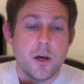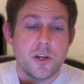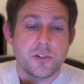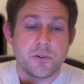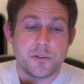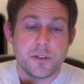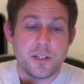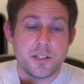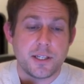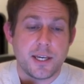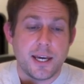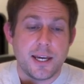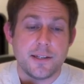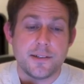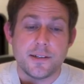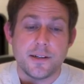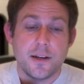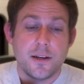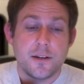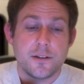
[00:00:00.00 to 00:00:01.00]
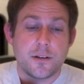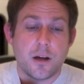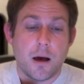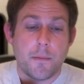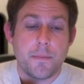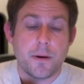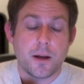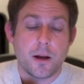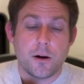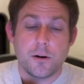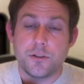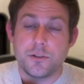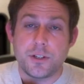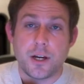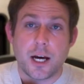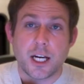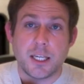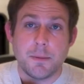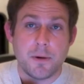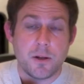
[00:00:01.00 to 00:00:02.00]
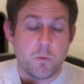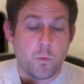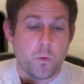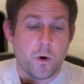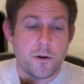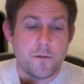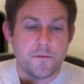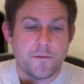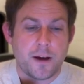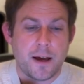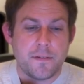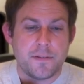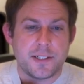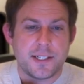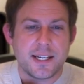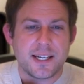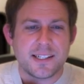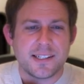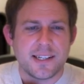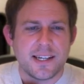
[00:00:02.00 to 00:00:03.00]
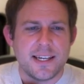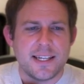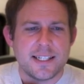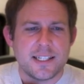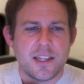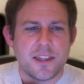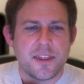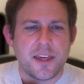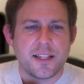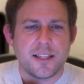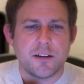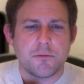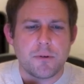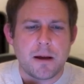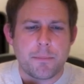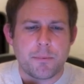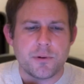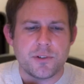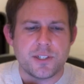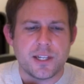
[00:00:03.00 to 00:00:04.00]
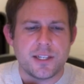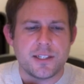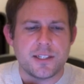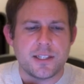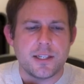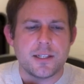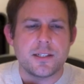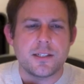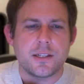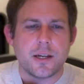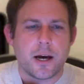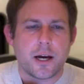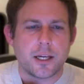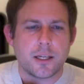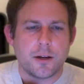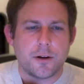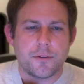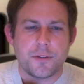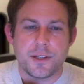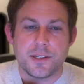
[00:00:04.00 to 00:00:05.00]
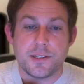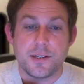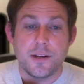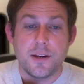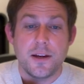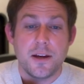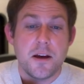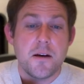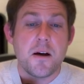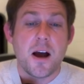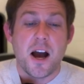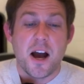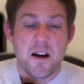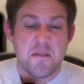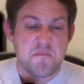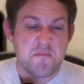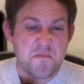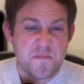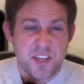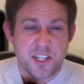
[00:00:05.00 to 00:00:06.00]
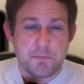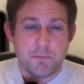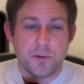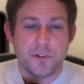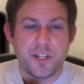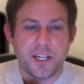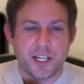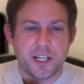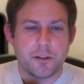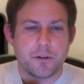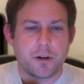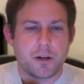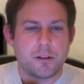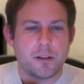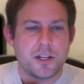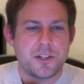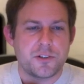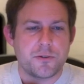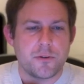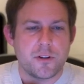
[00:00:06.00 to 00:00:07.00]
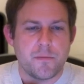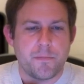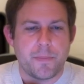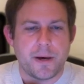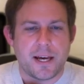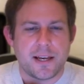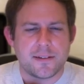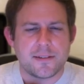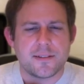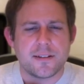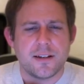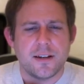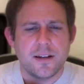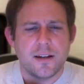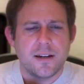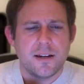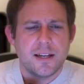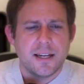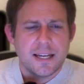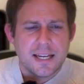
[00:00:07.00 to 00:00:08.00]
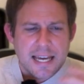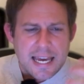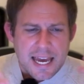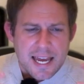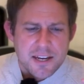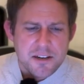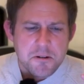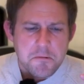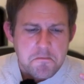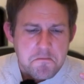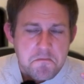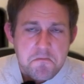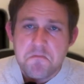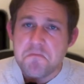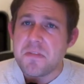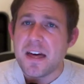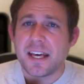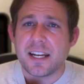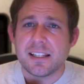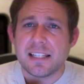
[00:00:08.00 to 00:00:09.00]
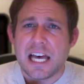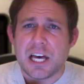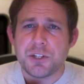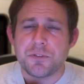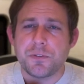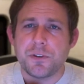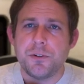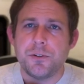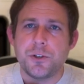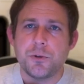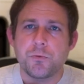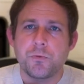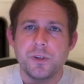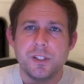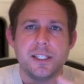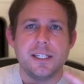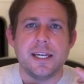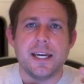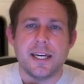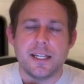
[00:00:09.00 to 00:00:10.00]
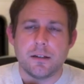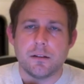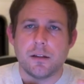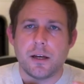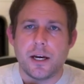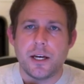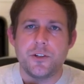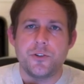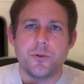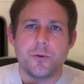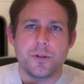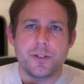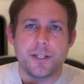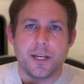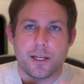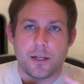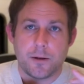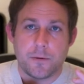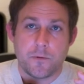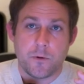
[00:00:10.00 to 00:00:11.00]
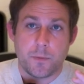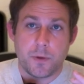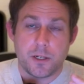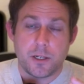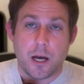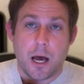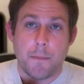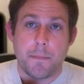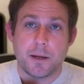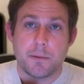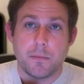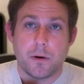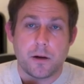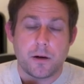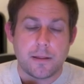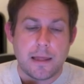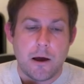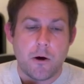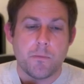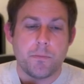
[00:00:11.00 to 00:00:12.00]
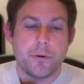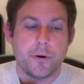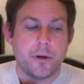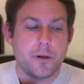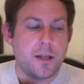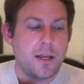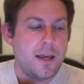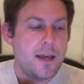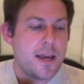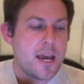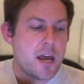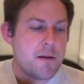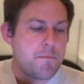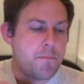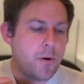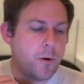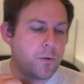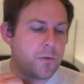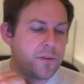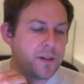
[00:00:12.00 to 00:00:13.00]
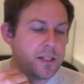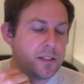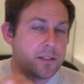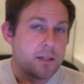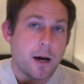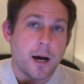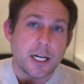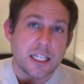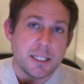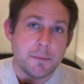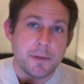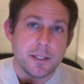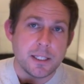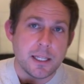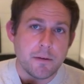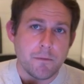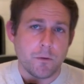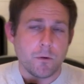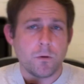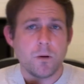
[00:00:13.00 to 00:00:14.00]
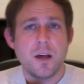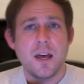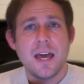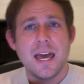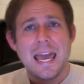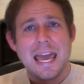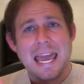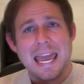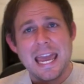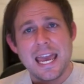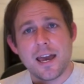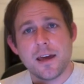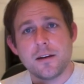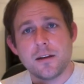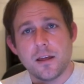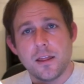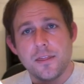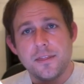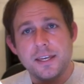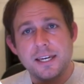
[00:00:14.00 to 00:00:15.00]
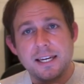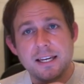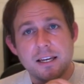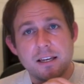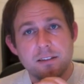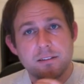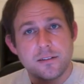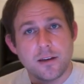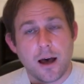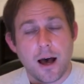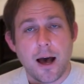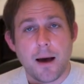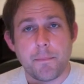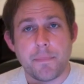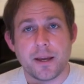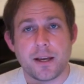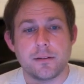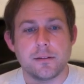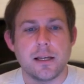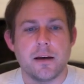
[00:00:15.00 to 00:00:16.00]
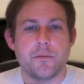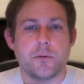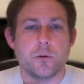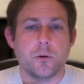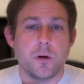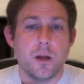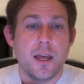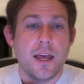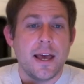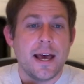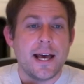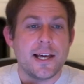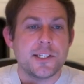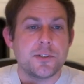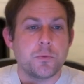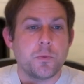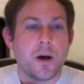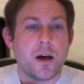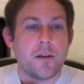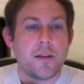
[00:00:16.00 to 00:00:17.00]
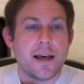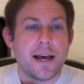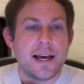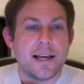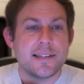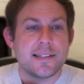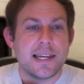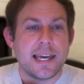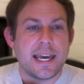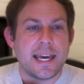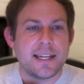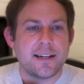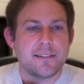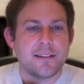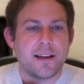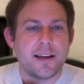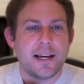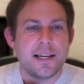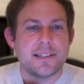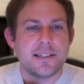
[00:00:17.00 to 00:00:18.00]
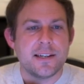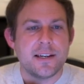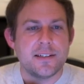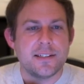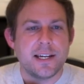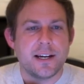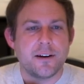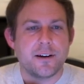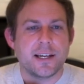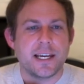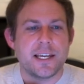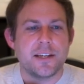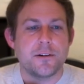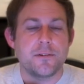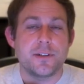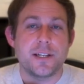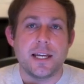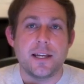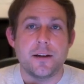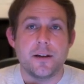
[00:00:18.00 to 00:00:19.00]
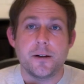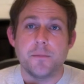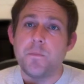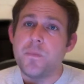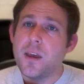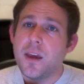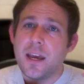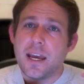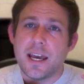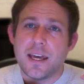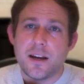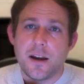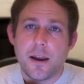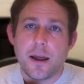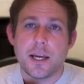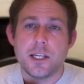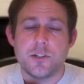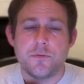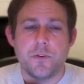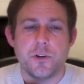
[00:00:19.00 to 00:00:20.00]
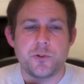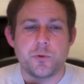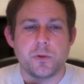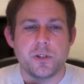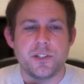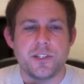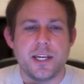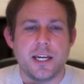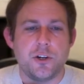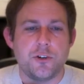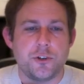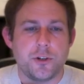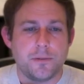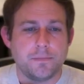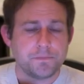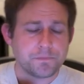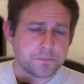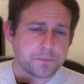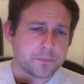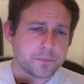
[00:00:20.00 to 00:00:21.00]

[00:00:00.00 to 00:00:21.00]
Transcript: So in this case, topic or document 156 is the thing that represents this doc or this um, this particular cluster the best. And that allows for you to really analyze your data from a topic model output at both the document level and the topic level, as well as analyze and interrogate your data in a nice visualization.